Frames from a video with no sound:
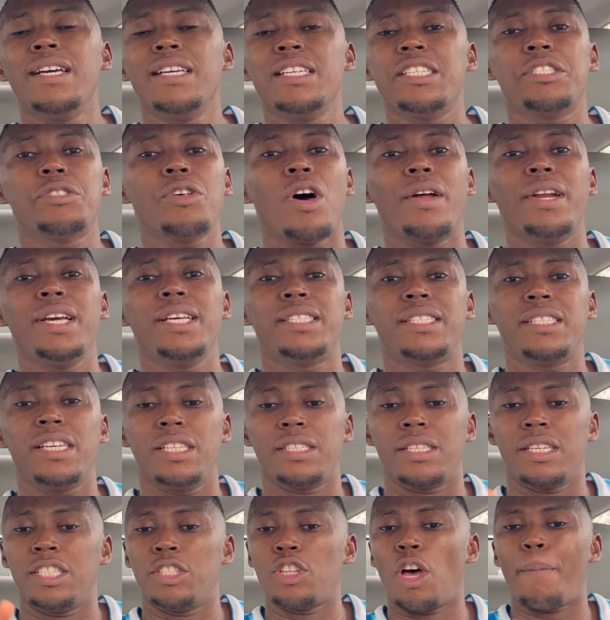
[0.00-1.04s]
It's not it
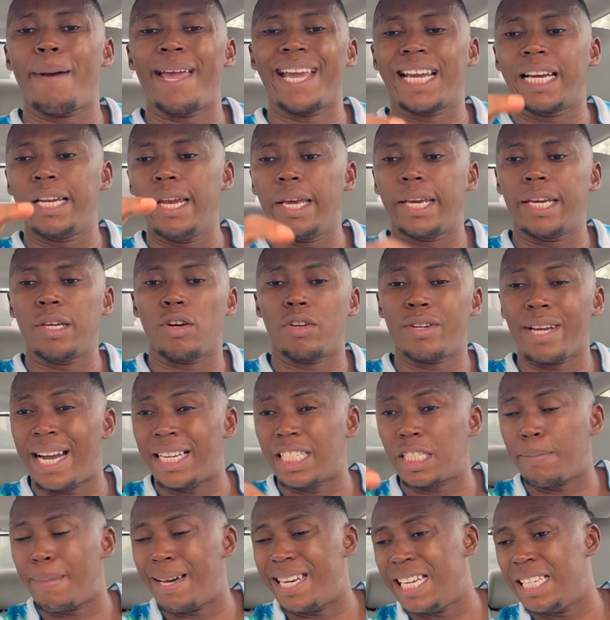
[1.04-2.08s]
is it's not by clicking on
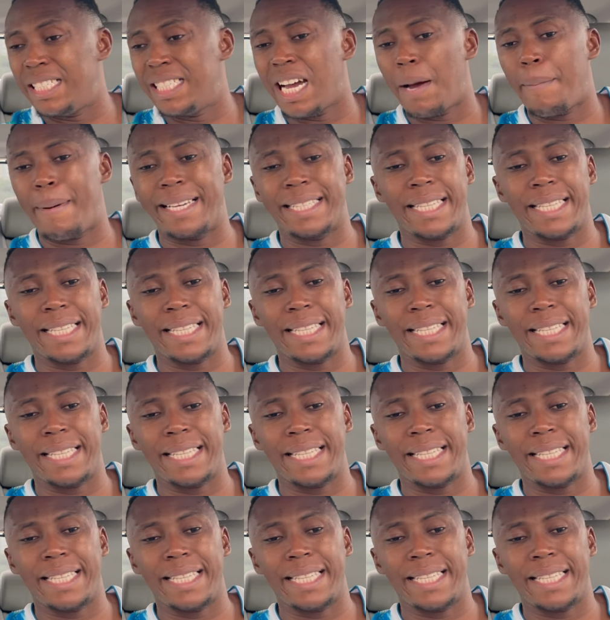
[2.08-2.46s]
ads manager,